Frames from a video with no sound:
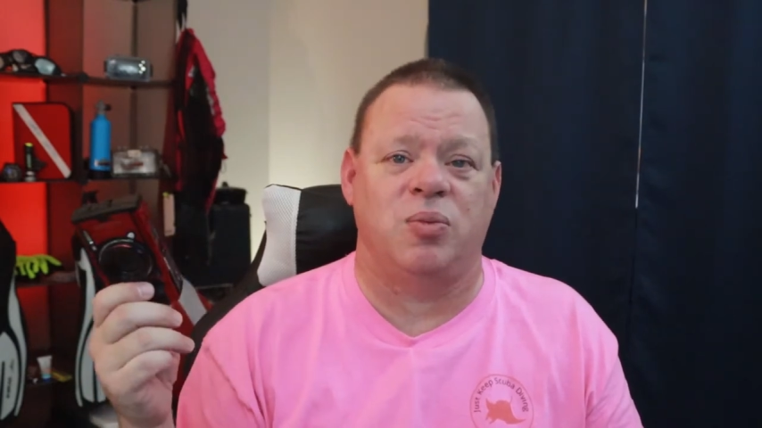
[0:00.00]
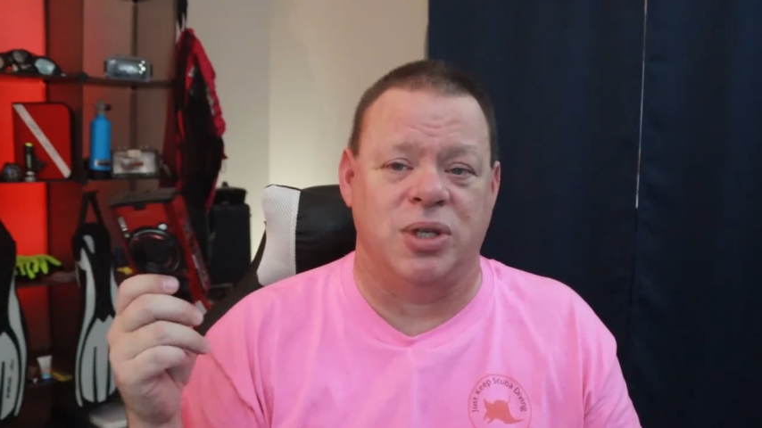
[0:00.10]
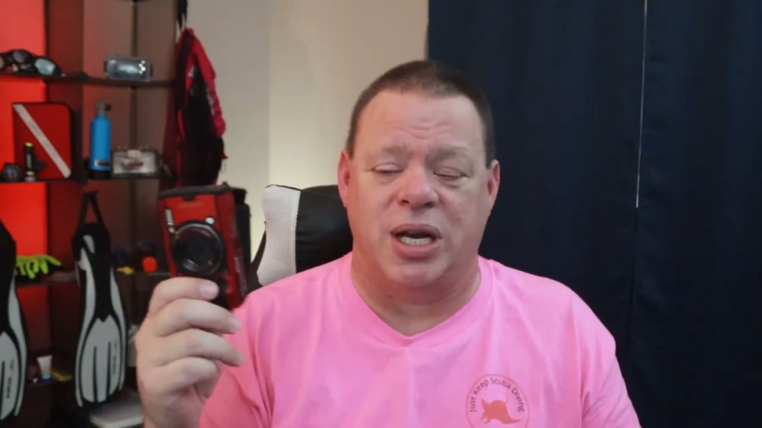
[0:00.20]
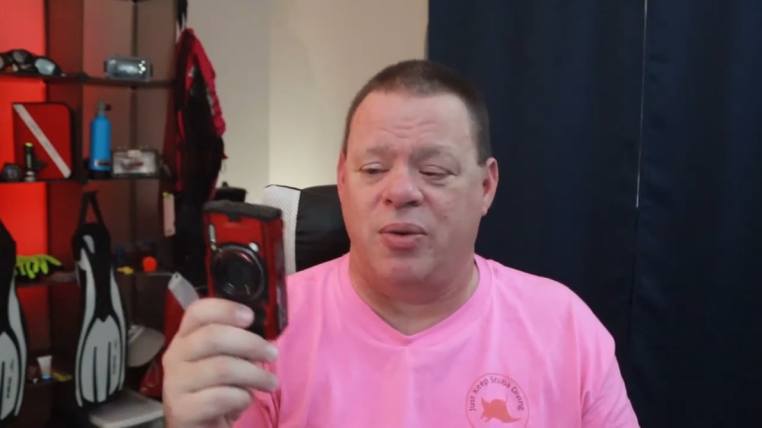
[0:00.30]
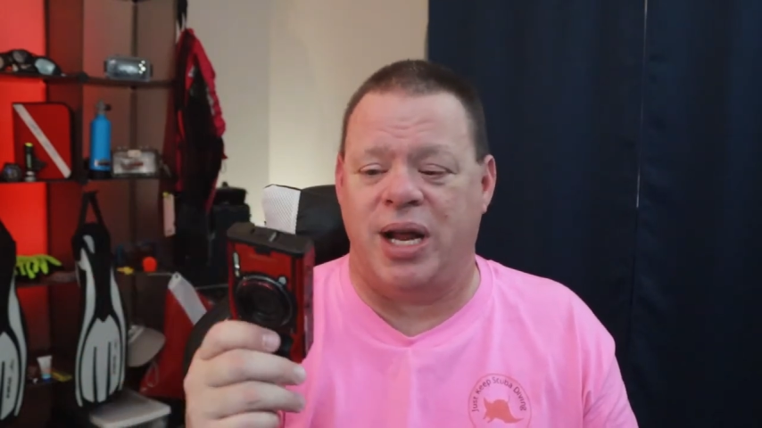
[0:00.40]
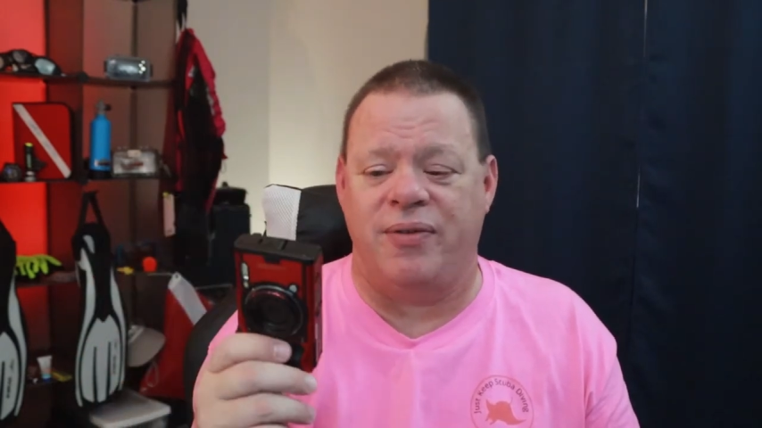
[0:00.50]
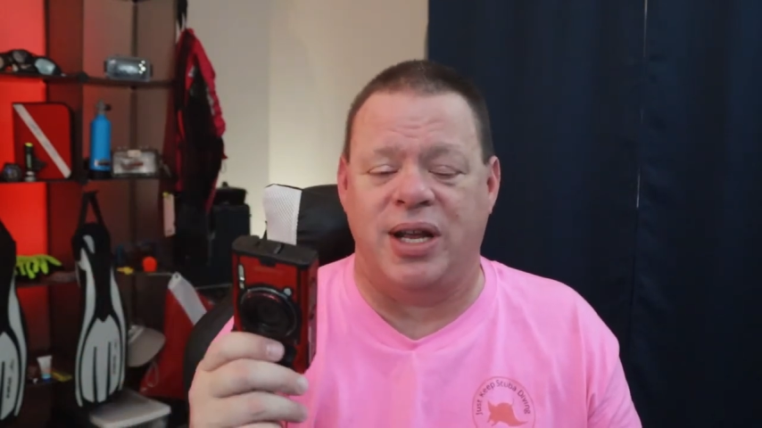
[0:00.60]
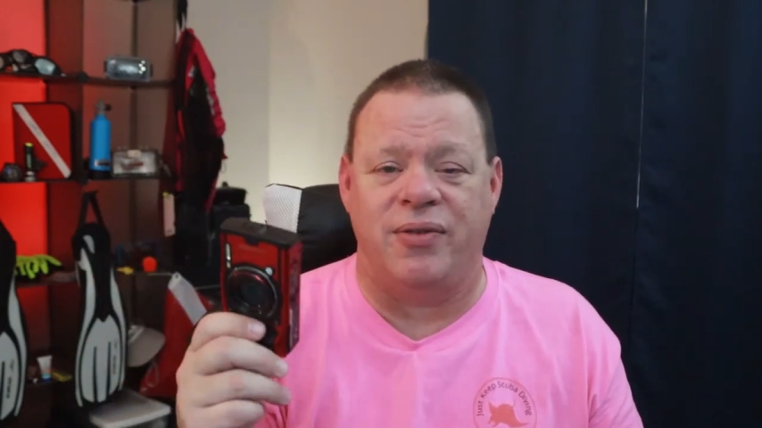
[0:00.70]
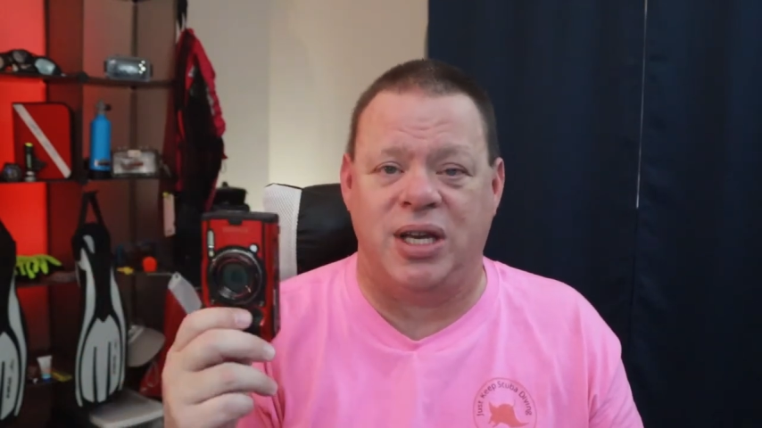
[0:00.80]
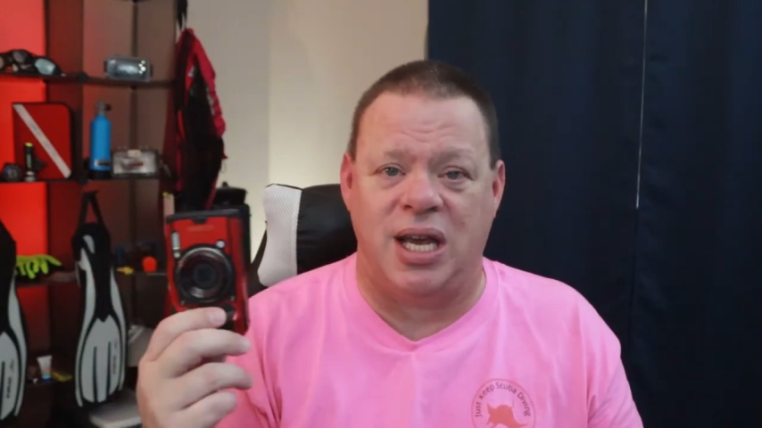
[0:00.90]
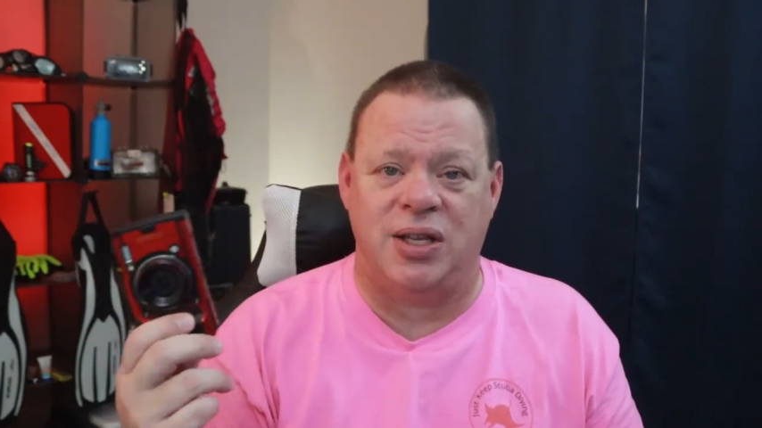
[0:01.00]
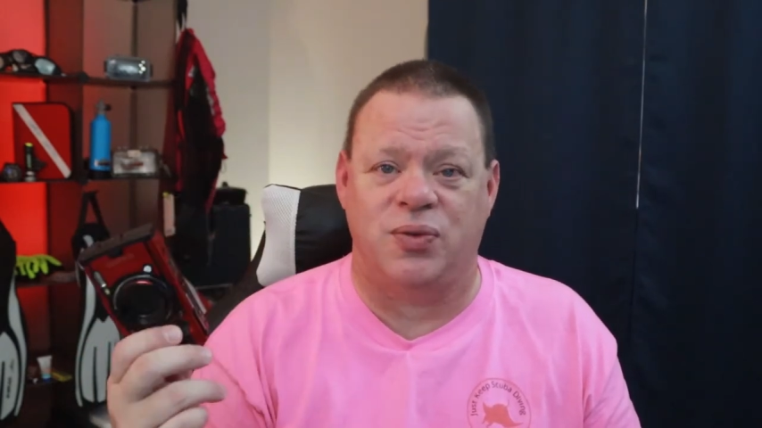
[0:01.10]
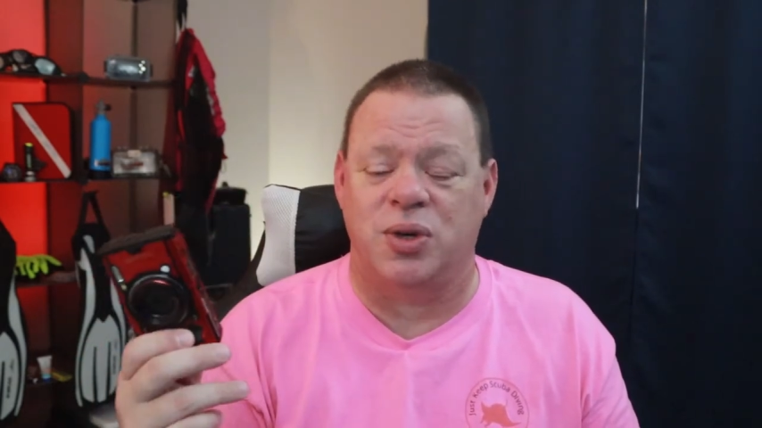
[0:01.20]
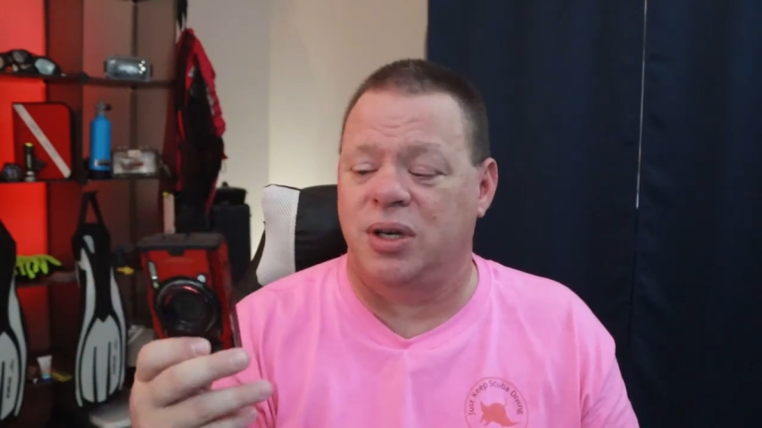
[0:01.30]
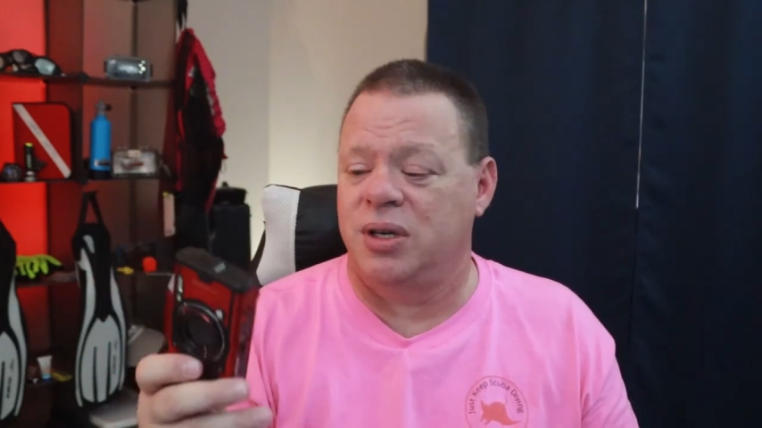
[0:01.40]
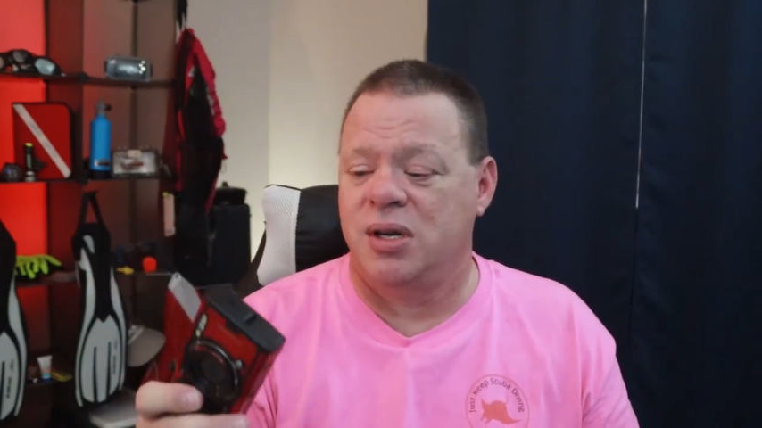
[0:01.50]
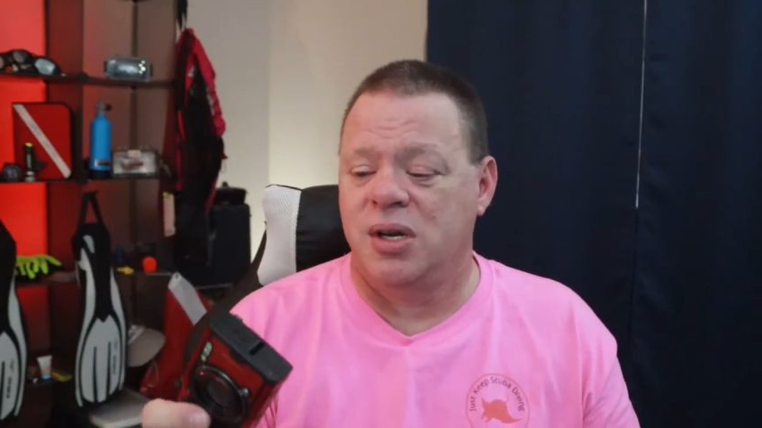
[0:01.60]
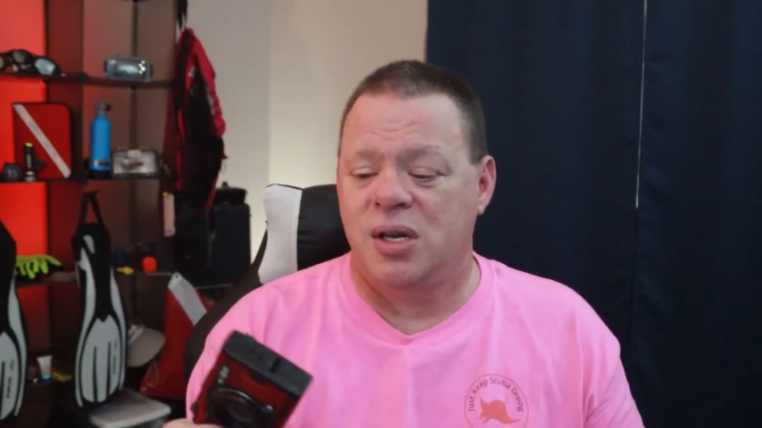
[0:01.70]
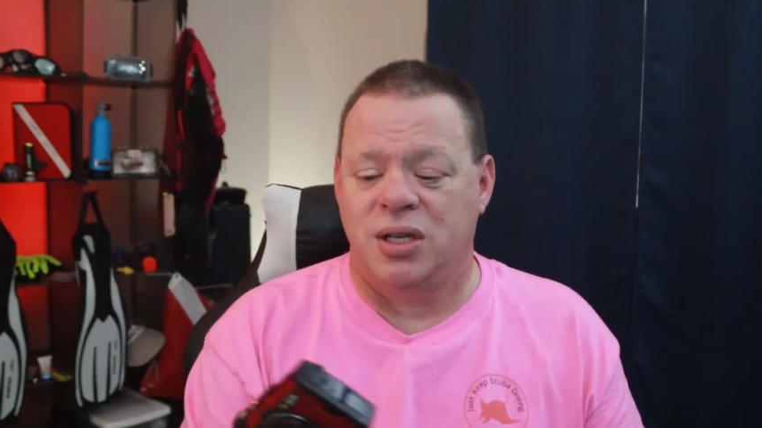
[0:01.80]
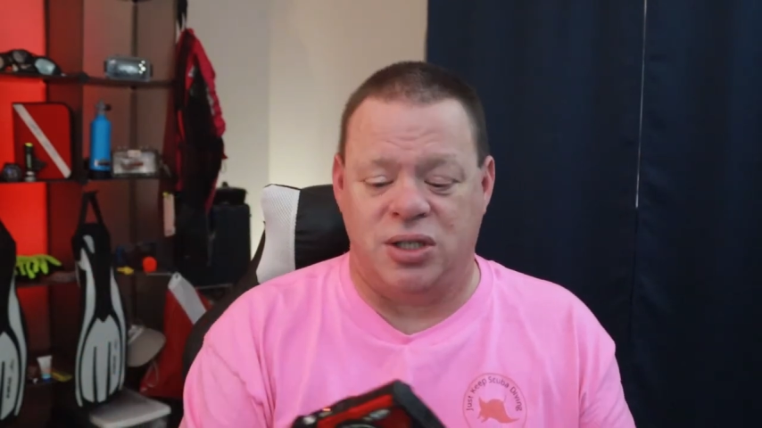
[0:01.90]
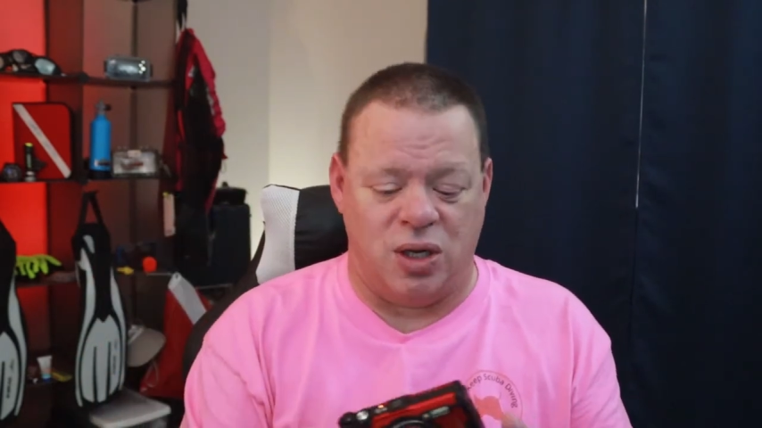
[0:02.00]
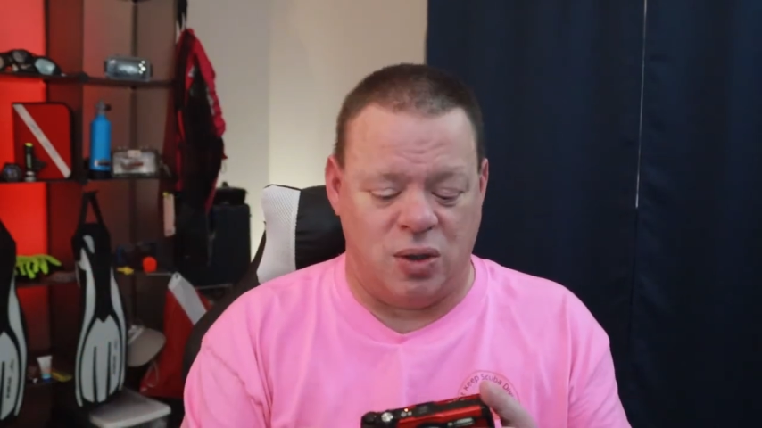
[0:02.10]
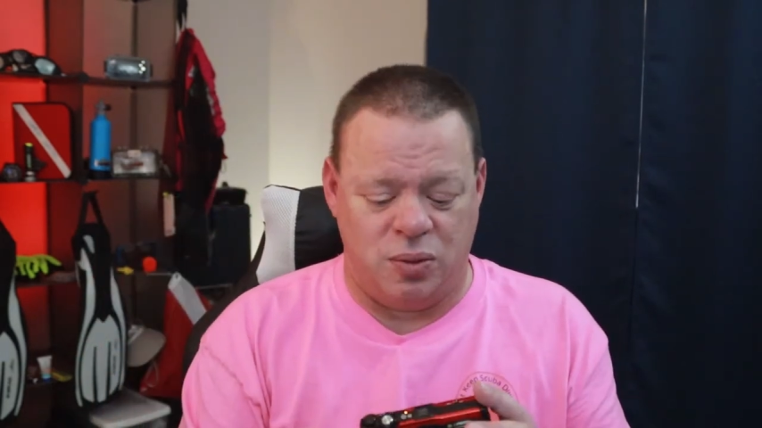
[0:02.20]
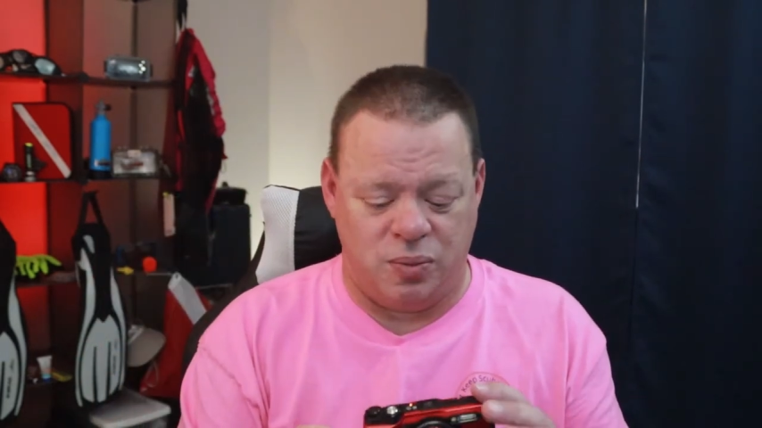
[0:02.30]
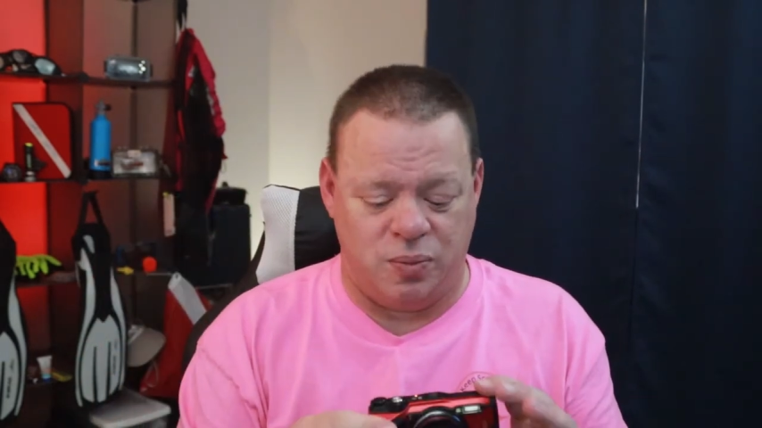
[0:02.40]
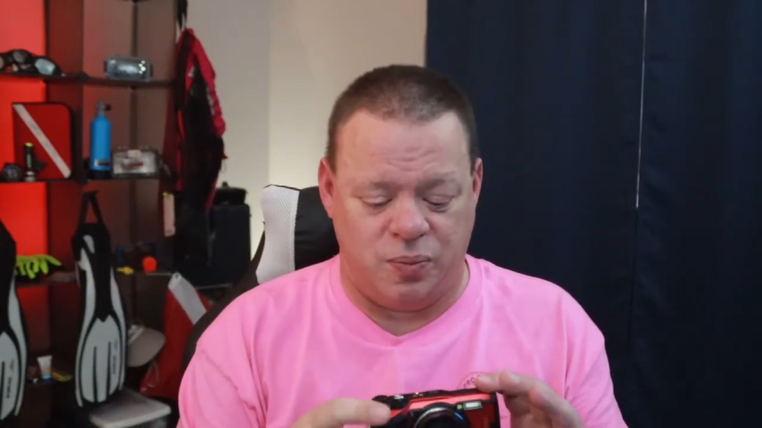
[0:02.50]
which I would have to have a case for. So,